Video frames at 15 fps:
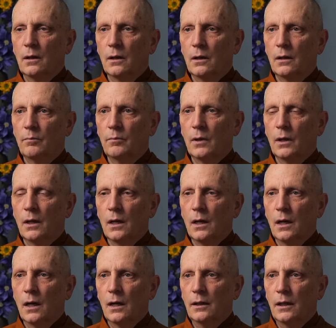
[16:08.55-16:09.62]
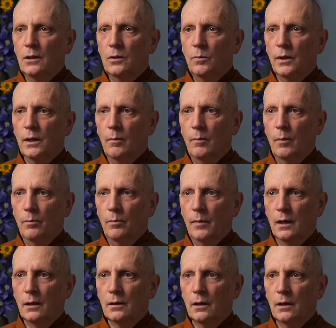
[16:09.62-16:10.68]
Um, and then you become a
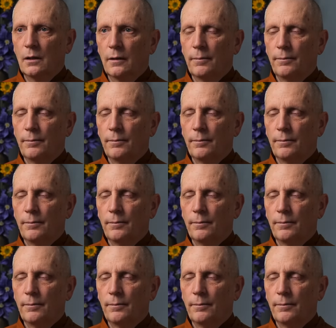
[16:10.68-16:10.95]
monk